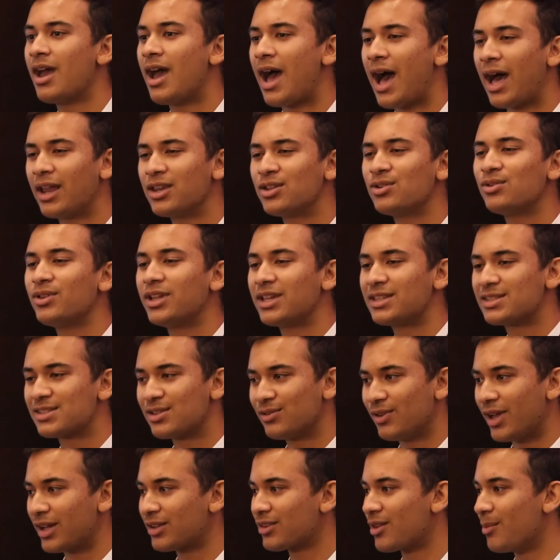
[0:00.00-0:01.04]
how do you like
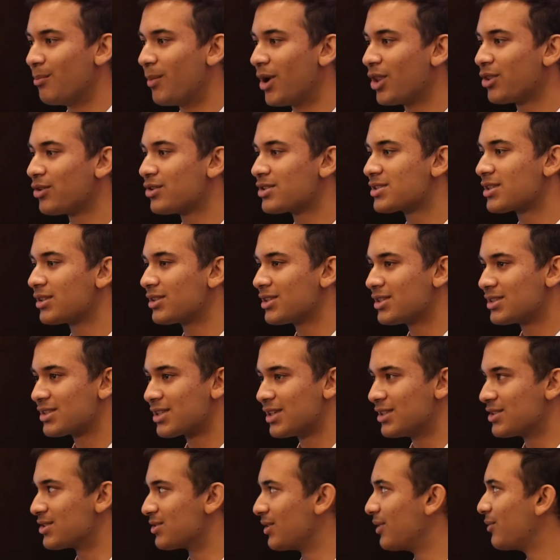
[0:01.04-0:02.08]
select the mothers that these
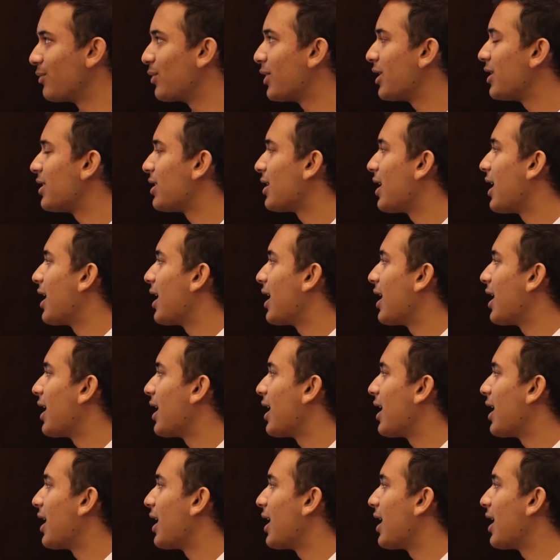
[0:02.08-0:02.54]
kids live with?